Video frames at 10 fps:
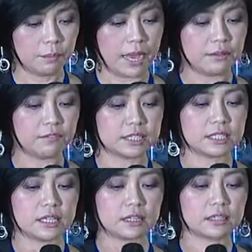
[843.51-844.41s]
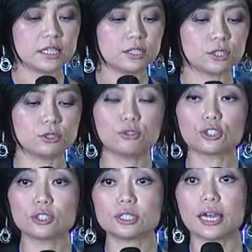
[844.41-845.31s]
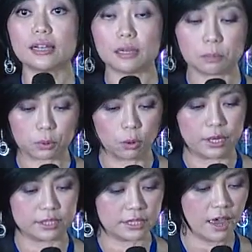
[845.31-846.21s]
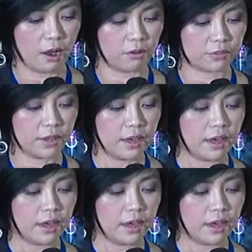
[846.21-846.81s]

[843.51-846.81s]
by investing in clean solutions and in employees' health,